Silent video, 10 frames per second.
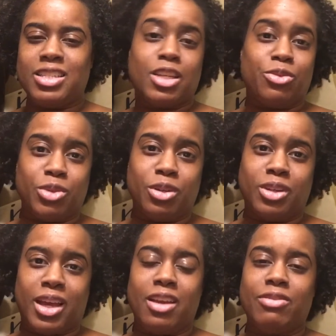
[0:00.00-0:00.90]
in real
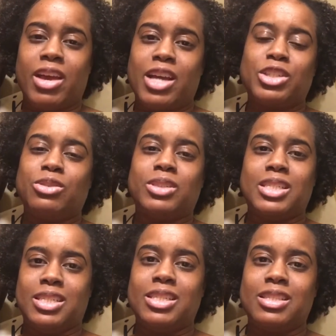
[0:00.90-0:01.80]
life actually
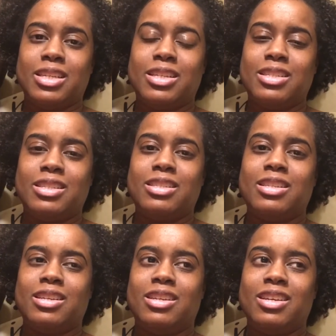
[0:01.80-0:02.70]
did this
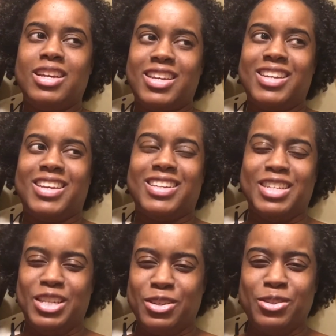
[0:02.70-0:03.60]
and
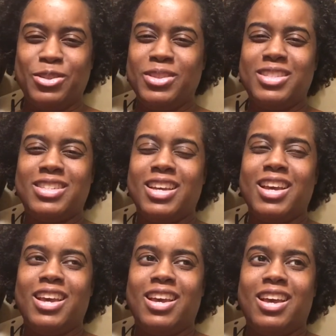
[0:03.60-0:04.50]
used,
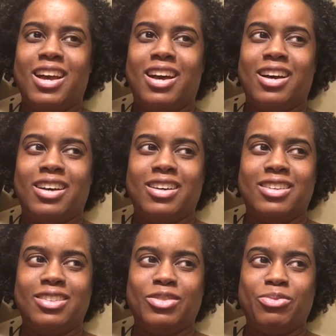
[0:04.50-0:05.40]

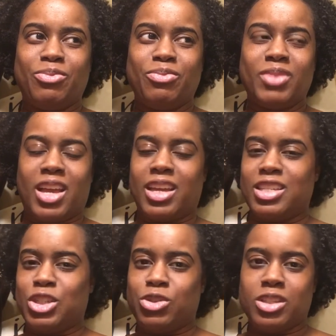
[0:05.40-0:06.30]
I guess,
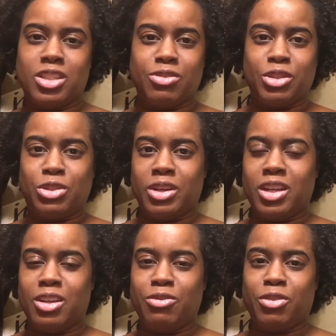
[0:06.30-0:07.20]
tricks of the
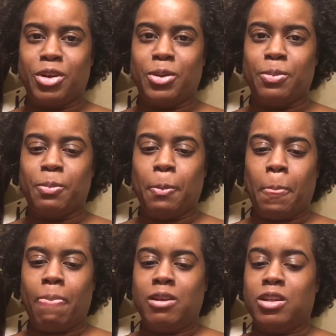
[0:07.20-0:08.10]
trade from
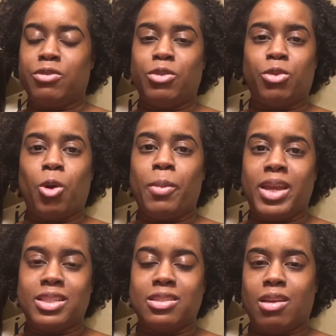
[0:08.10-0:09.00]
different
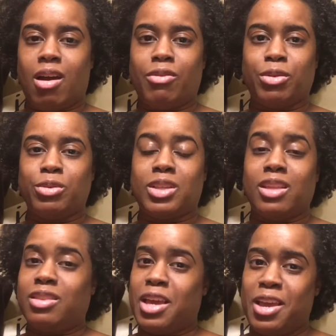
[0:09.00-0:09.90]
romance novels that
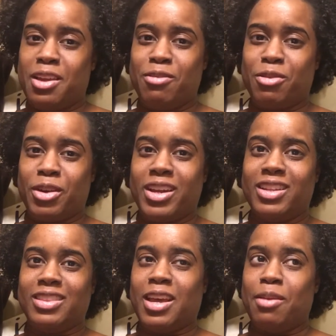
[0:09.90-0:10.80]
they've read,
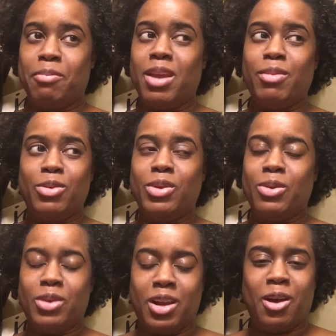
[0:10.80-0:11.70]
that maybe we
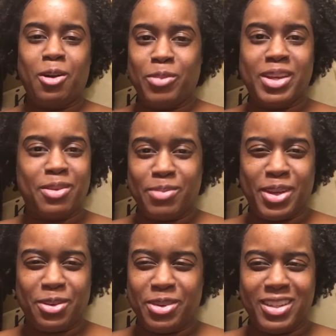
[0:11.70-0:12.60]
would all be in
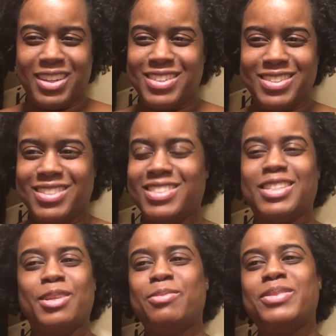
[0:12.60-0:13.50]
better relationships